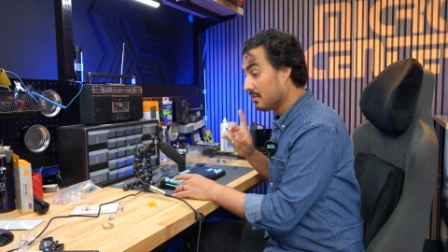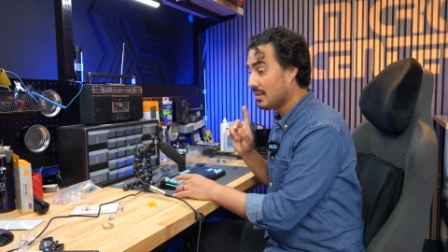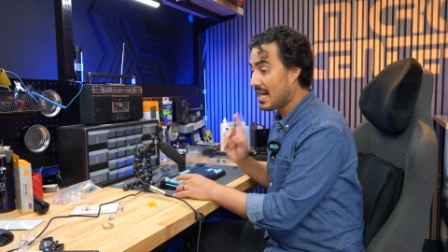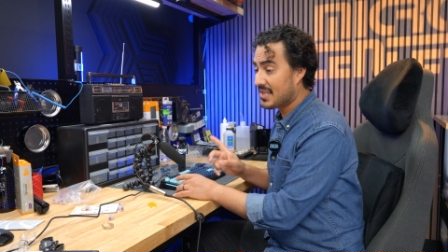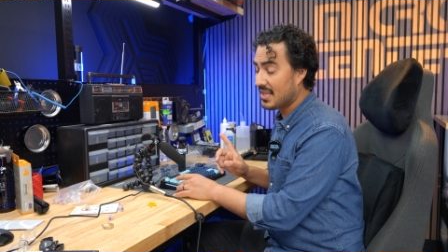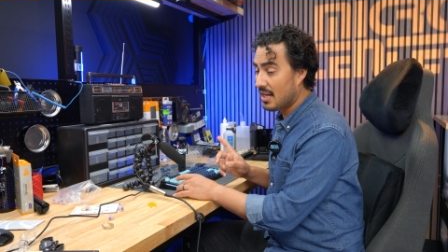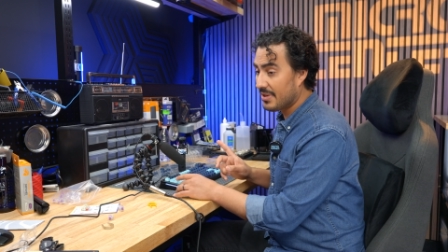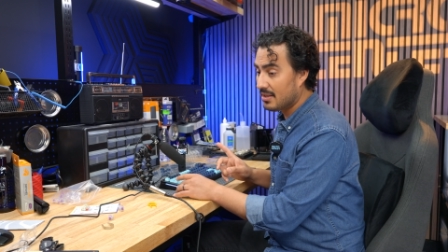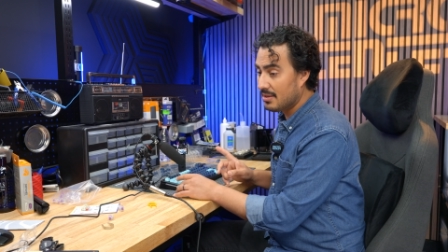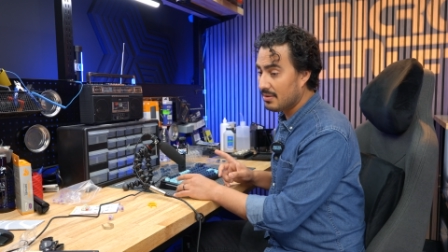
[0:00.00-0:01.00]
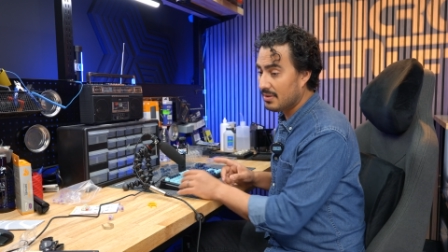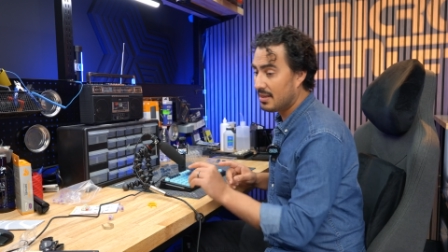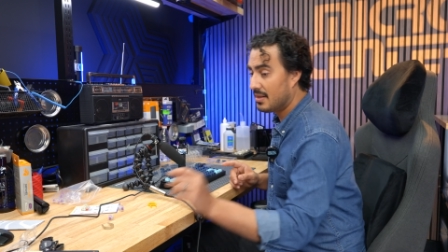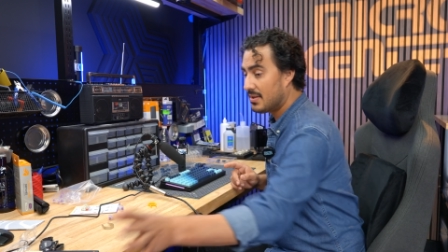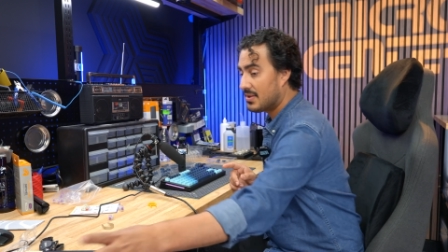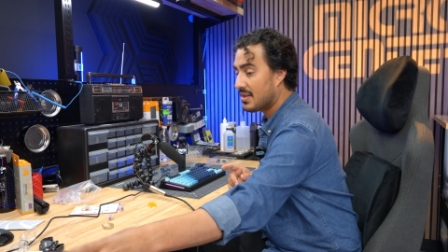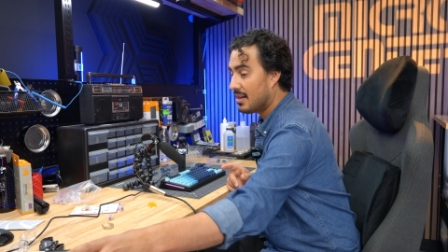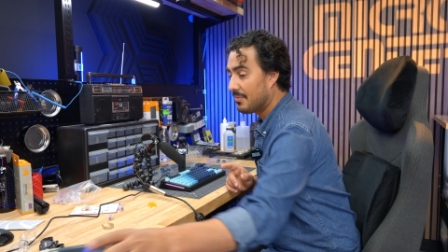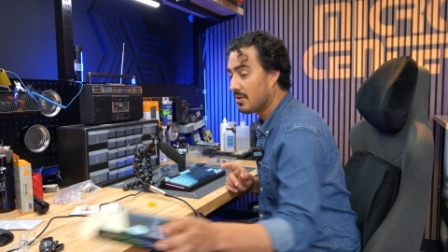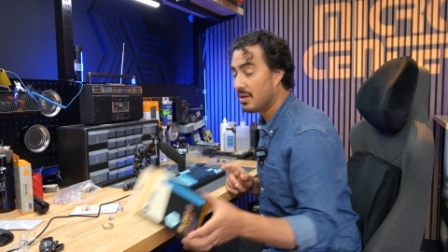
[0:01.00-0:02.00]
Last thing I'm gonna do is
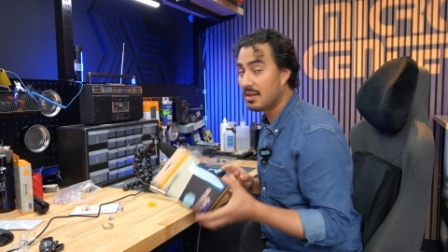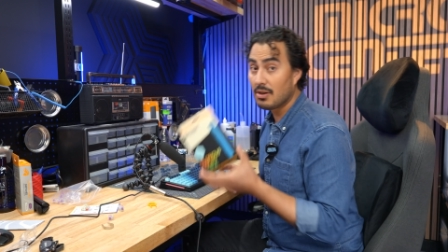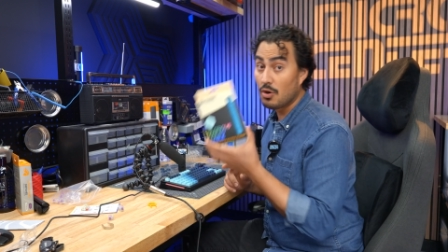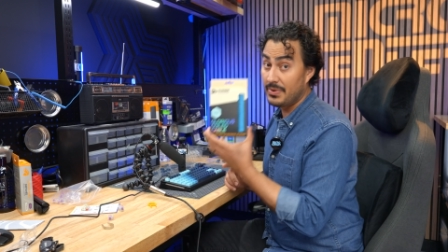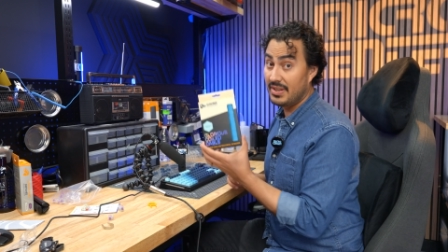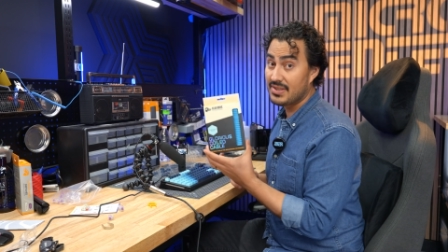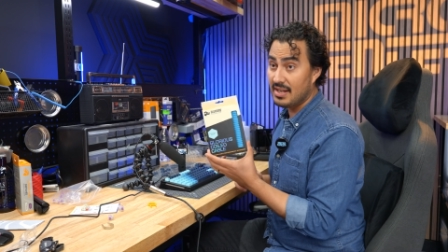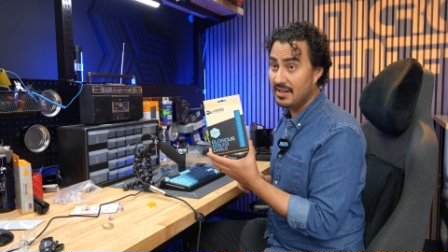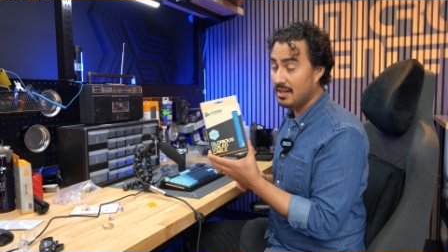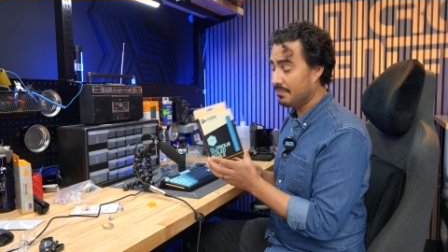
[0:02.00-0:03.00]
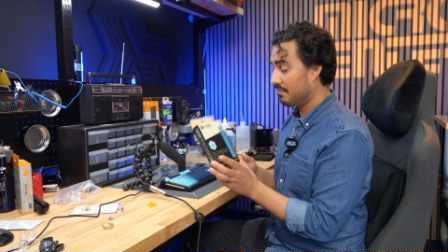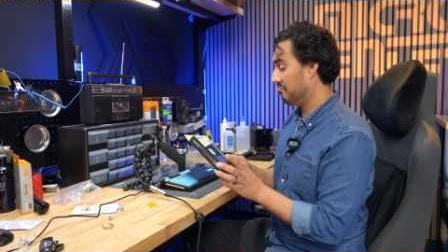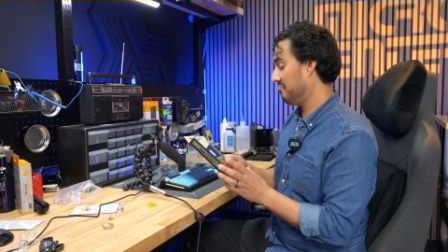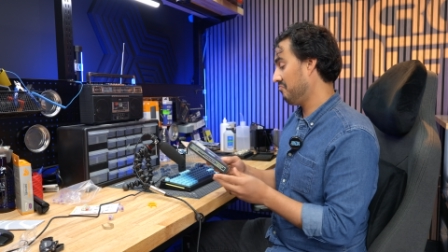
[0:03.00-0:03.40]
I'm gonna open this guy up